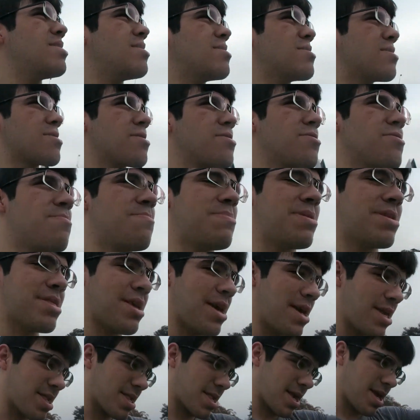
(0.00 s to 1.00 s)
here in a little bit,
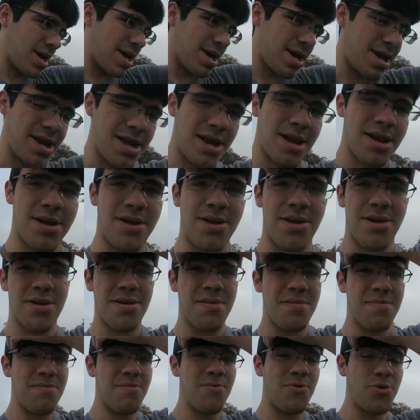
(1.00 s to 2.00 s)
they said, and
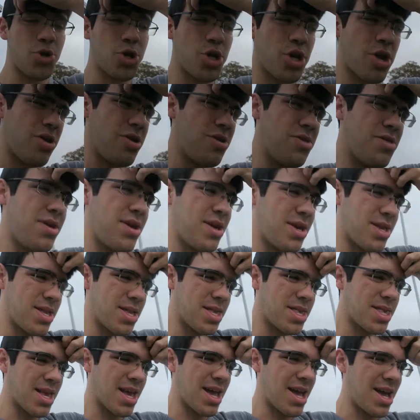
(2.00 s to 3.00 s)
we'll show you the
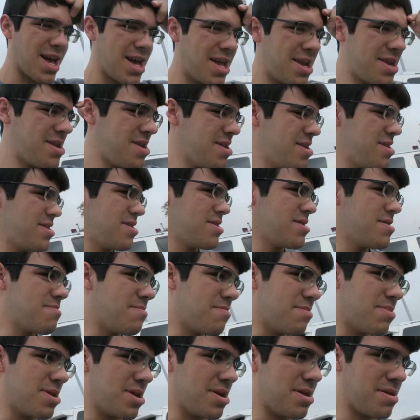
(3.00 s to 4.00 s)
inside.
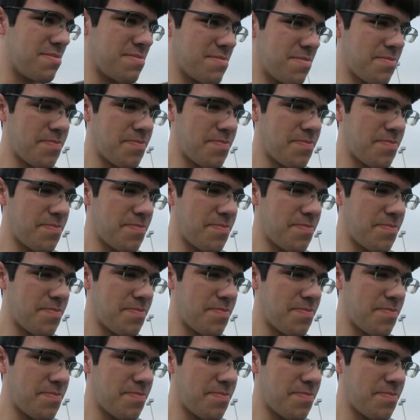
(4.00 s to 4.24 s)
But